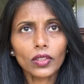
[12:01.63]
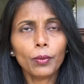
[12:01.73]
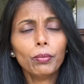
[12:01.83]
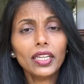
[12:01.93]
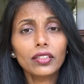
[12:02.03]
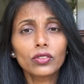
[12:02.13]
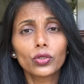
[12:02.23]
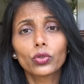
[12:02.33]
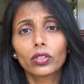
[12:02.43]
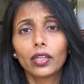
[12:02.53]
Meat is
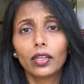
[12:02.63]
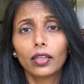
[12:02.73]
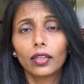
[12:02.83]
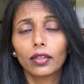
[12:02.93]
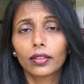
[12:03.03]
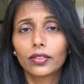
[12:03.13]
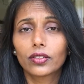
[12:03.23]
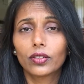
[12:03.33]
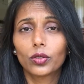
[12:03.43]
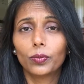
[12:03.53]
usually
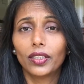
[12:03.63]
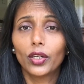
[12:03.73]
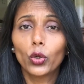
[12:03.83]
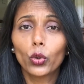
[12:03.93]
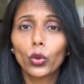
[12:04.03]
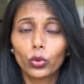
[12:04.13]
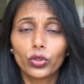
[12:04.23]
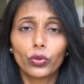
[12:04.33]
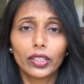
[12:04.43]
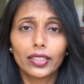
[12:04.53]
considered to be a no-no
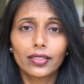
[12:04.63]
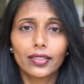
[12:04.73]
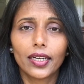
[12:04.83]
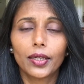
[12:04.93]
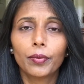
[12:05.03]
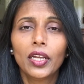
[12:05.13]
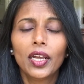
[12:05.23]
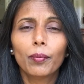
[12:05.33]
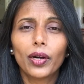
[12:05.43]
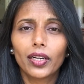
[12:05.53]
during this time,
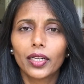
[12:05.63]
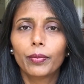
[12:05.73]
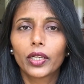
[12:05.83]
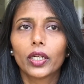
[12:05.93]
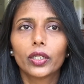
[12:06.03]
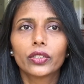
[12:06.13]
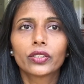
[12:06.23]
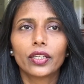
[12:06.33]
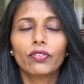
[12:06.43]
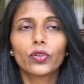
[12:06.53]
partly
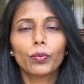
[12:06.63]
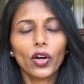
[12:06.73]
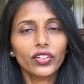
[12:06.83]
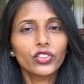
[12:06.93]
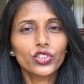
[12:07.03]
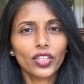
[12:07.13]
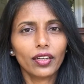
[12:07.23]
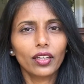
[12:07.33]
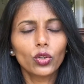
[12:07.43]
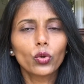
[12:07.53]
because if your body is
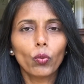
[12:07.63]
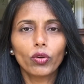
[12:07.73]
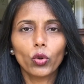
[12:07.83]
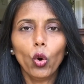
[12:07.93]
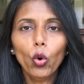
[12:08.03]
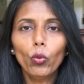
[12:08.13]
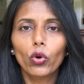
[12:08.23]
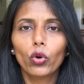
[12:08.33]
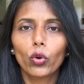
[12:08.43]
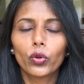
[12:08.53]
shedding, you don't want to
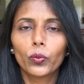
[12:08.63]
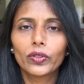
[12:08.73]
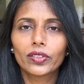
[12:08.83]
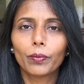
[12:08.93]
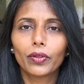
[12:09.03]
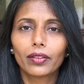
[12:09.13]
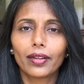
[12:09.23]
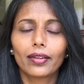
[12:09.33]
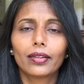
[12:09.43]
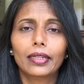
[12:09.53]
overload it with something
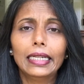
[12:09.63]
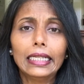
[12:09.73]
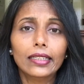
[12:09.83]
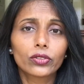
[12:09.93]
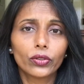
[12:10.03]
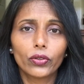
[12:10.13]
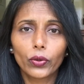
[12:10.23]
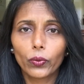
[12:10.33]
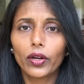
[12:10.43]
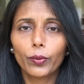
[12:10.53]
that is going to
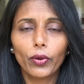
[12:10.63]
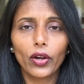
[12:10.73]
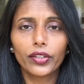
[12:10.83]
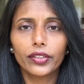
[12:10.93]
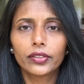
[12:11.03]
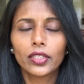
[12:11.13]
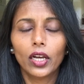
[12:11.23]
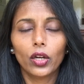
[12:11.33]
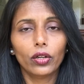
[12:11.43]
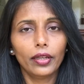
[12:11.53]
require body's
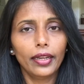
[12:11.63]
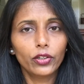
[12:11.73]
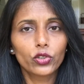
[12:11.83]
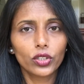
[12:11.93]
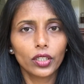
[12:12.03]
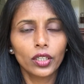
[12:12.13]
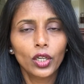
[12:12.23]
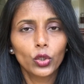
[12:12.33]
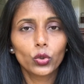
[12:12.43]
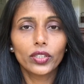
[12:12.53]
energy
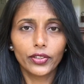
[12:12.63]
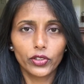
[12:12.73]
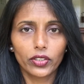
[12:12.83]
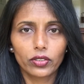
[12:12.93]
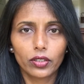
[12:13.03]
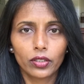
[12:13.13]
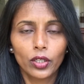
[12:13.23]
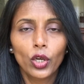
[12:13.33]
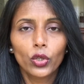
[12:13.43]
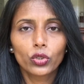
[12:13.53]
to digest it.
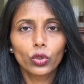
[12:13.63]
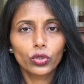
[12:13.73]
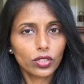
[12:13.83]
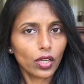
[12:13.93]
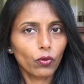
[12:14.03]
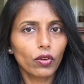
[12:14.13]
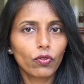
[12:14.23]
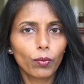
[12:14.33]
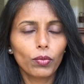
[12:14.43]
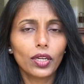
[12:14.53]
So stay away
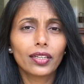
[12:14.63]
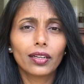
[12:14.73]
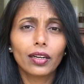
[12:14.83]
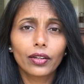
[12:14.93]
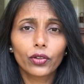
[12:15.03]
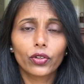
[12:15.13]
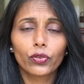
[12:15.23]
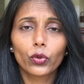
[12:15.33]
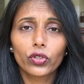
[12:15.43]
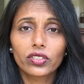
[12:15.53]
from meat. Liquor, of
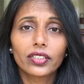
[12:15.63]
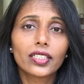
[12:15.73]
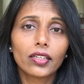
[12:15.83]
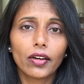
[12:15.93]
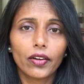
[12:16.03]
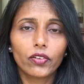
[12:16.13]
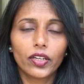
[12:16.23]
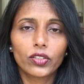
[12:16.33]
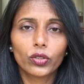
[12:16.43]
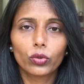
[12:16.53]
course,
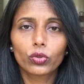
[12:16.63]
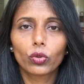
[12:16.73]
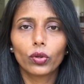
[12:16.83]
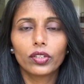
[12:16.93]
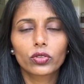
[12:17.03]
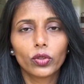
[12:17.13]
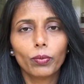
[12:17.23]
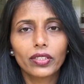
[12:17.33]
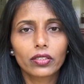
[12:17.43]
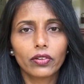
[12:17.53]
dehydrates you, so it is going to
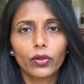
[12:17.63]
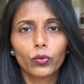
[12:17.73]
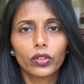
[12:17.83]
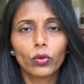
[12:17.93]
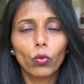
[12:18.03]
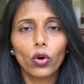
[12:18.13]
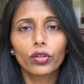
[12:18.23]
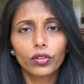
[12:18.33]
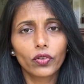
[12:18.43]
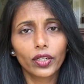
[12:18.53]
mess around with the
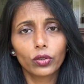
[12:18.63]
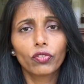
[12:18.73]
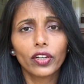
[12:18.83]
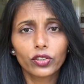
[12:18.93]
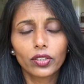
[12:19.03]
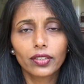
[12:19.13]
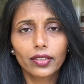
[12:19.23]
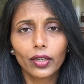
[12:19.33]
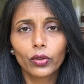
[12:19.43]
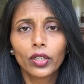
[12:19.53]
water trying to flush things
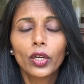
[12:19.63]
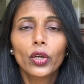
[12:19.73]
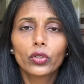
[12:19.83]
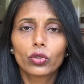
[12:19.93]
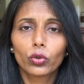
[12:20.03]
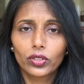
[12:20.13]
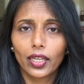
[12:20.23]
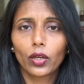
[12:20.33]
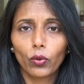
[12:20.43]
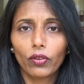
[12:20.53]
out. So
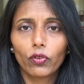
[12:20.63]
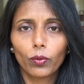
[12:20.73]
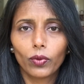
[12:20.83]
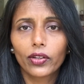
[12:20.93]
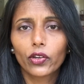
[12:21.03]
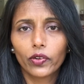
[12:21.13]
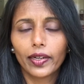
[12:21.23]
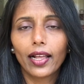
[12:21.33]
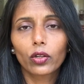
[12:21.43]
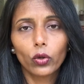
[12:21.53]
staying away from liquor and
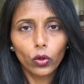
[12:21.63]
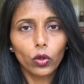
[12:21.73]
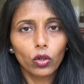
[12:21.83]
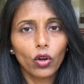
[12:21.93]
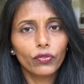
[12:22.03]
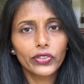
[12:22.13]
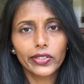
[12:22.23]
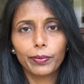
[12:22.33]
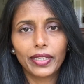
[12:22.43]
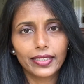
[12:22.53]
alcohol
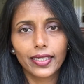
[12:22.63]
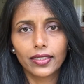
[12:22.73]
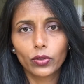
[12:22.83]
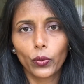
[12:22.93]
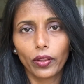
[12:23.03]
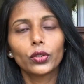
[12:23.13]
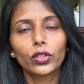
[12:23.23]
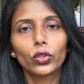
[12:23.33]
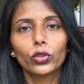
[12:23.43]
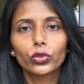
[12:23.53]
obviously makes sense over there. You can
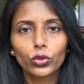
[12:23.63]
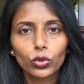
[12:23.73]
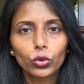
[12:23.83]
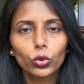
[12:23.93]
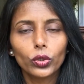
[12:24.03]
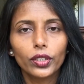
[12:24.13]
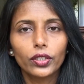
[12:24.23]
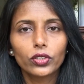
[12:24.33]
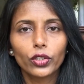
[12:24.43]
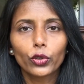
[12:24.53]
also do
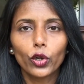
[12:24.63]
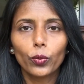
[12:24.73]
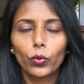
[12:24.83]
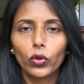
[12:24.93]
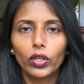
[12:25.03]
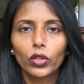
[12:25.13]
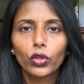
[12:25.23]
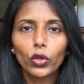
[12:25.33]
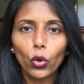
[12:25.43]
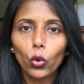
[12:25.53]
is incorporate
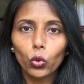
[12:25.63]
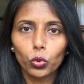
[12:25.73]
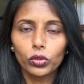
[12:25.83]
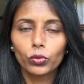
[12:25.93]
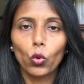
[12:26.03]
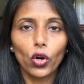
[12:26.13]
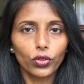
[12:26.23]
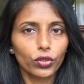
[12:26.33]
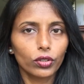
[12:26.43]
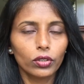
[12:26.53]
gold
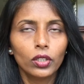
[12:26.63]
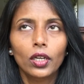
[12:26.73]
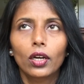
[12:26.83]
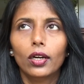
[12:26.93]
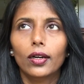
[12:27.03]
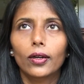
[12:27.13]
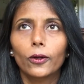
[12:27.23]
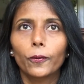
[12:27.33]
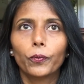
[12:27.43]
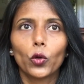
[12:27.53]
water,
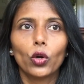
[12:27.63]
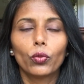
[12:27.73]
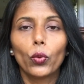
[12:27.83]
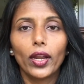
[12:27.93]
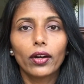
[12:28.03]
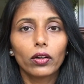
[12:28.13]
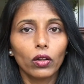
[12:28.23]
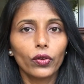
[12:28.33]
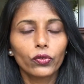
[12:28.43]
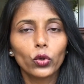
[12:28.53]
or wear a
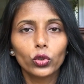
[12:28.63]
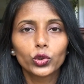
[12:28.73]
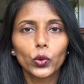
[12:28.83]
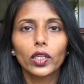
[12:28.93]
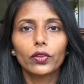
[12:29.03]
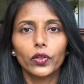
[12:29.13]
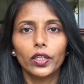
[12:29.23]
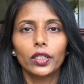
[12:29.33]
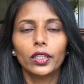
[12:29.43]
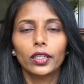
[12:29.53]
lot of gold
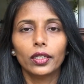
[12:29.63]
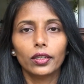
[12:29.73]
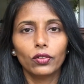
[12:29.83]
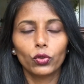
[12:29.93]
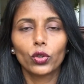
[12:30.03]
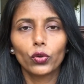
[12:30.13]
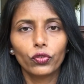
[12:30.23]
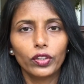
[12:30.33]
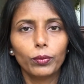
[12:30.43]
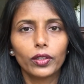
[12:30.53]
jewelry if you're a
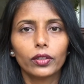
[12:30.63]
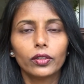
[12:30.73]
female.